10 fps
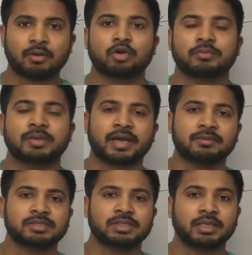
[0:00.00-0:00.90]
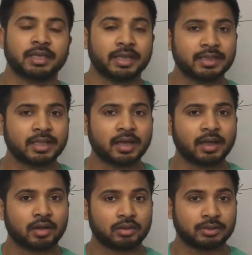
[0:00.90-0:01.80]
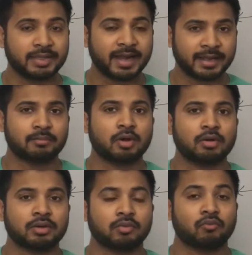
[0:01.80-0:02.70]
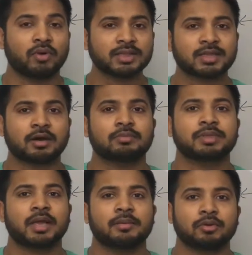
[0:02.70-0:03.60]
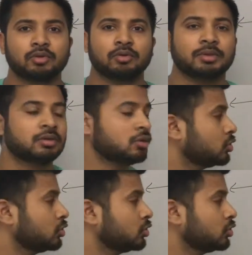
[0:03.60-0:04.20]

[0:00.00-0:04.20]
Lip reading: amount of the RBC, in the that amount, 1/3 of the hemoglobin.